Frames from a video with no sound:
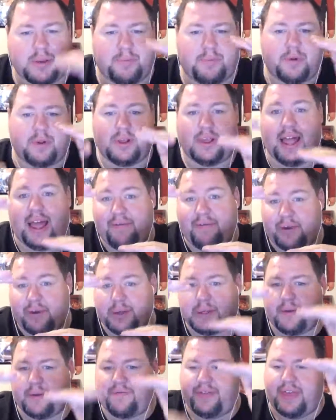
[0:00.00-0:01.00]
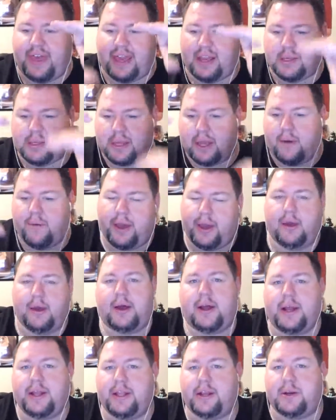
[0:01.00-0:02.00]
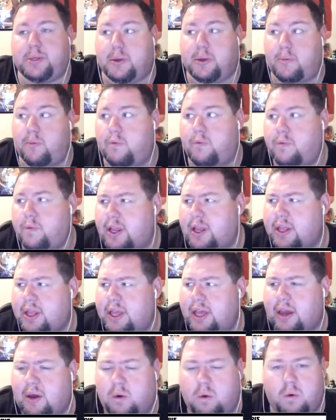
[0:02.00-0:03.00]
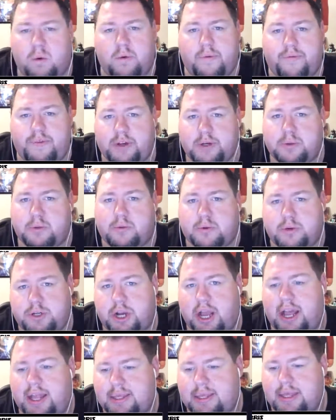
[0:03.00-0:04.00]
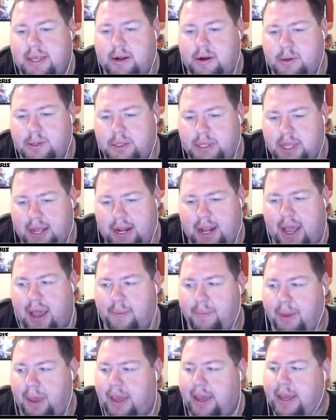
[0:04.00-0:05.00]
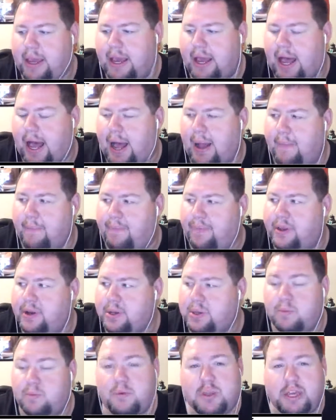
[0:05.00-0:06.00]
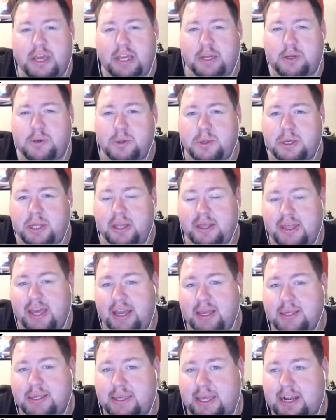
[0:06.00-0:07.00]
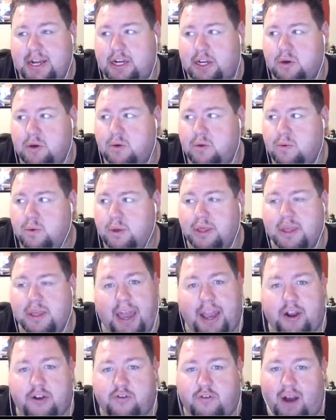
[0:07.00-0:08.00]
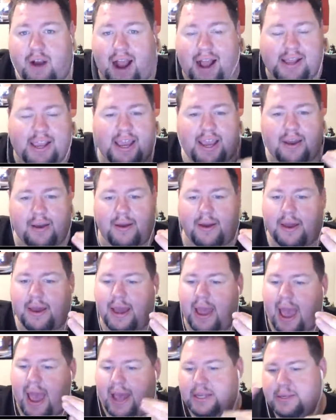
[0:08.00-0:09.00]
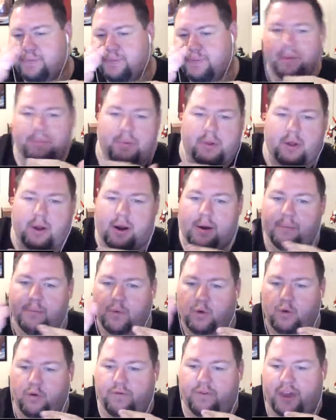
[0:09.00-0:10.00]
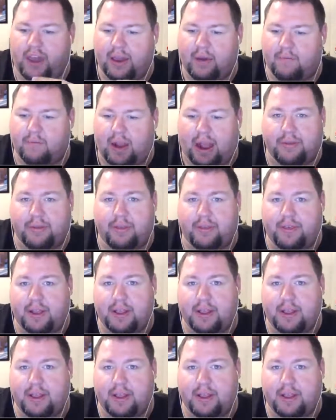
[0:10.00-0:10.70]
levels of things going on. There's some really cool visual shots that are set up. There's some really interesting things they do with like tracking as people are moving rather than like